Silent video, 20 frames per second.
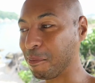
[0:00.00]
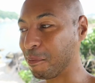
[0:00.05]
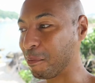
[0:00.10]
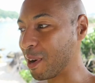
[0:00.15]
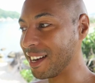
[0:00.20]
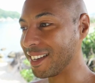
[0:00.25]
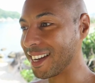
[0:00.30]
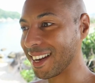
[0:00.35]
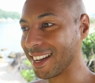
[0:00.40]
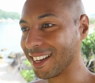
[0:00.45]

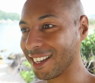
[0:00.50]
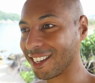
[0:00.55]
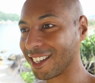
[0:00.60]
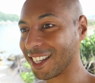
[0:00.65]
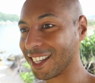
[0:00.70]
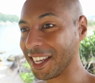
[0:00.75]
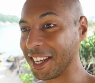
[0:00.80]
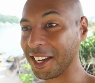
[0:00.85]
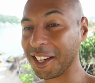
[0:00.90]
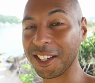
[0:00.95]
we didn't
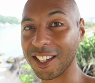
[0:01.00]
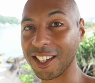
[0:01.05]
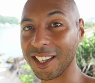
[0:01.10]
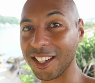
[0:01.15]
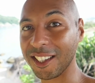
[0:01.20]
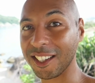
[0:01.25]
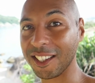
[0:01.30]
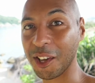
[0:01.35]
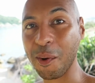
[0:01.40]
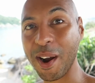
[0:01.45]
seek
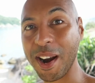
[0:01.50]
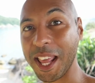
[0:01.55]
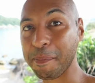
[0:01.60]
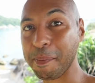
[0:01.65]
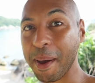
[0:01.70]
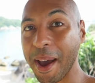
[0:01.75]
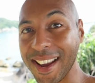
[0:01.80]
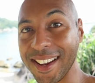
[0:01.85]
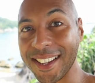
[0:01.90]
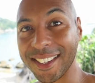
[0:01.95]
to do any
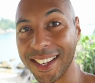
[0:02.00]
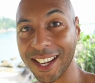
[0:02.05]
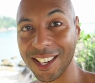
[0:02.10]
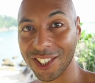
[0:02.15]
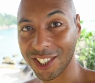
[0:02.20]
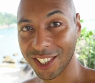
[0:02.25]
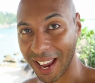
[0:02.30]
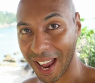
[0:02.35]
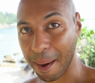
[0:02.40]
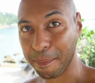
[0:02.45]
painting, it
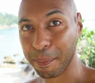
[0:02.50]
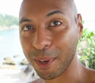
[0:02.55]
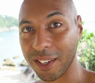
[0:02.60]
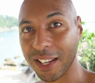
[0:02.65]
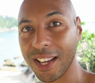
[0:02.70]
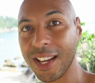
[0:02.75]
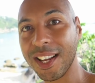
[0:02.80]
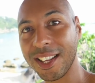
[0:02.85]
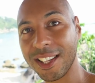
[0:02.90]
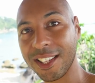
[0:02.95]
just
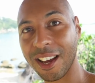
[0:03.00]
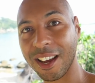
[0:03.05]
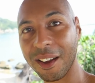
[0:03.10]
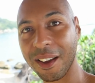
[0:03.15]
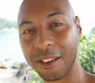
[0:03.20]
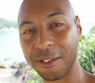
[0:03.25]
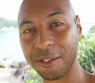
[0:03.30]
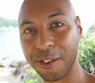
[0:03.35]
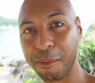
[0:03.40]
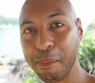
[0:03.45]
happened.
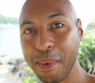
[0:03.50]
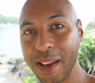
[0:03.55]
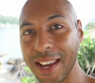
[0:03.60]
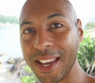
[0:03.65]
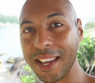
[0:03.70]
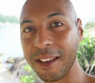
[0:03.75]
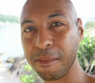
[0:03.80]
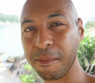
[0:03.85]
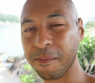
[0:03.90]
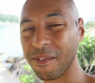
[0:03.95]
So for
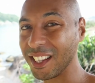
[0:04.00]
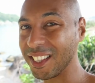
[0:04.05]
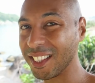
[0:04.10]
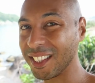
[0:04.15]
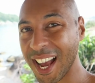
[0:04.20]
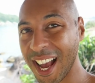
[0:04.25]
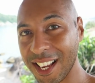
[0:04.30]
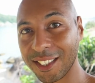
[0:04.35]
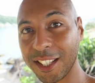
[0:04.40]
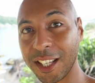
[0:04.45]
me,
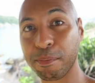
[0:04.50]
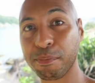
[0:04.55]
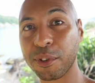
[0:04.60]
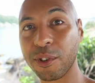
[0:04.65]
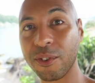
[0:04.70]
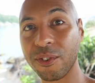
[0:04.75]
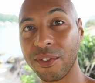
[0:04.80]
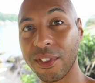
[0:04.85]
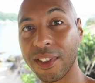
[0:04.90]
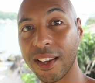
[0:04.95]
fantastic
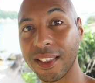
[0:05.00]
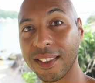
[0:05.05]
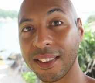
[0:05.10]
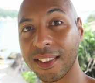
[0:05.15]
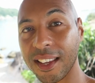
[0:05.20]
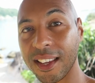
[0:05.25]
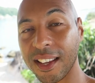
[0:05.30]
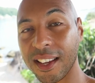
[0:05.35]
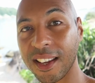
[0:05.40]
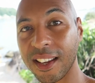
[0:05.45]
proof that
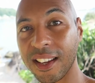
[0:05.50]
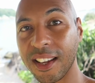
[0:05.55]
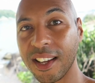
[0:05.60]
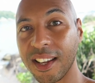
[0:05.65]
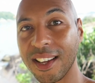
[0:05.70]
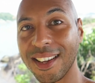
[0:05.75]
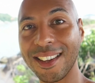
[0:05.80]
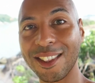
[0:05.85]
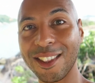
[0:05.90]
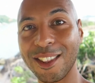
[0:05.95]
the
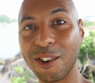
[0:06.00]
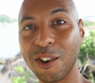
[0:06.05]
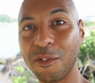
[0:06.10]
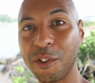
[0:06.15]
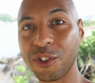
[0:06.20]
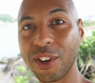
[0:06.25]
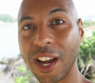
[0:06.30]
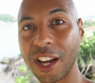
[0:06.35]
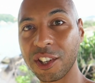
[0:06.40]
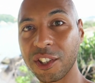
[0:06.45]
law
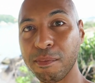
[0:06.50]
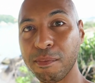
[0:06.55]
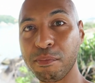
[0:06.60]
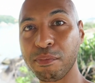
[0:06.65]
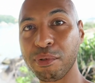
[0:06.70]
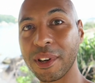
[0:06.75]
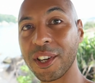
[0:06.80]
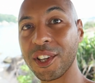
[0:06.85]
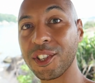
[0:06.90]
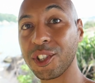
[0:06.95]
of
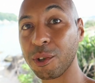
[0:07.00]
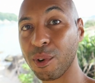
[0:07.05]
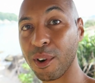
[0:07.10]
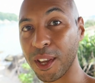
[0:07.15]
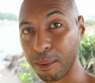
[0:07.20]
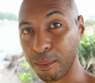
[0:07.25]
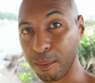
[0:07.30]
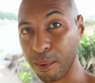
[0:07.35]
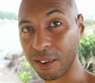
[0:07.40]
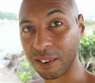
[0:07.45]
attraction brings you
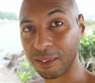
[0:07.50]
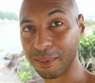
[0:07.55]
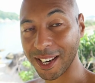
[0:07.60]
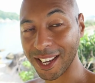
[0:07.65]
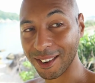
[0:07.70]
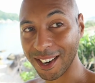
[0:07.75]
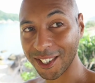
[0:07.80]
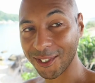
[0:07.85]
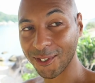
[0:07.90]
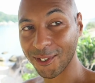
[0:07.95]
what you want
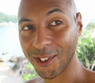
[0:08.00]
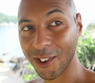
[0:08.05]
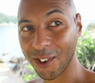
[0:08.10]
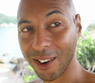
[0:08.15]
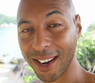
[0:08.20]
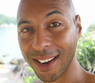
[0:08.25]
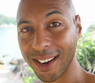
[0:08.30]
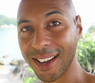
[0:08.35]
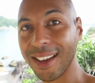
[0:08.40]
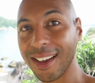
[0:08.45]
when you ask
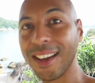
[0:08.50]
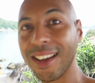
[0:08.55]
for it.